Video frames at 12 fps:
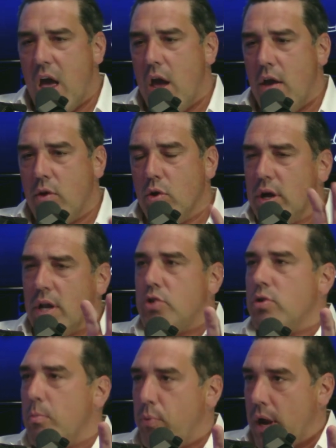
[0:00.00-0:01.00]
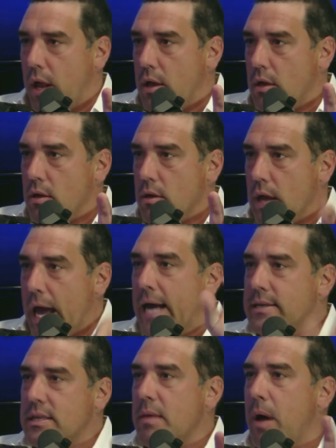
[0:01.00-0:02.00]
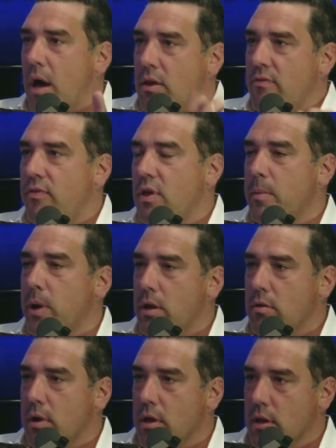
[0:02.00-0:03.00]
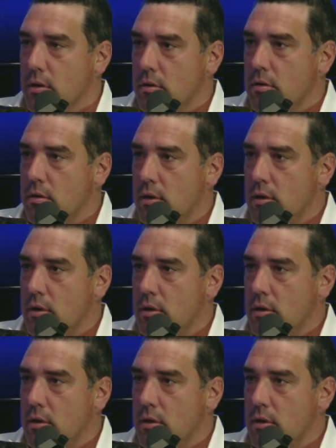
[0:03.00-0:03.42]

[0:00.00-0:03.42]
you look at a Trump rally, ask them how they feel about Hillary Clinton.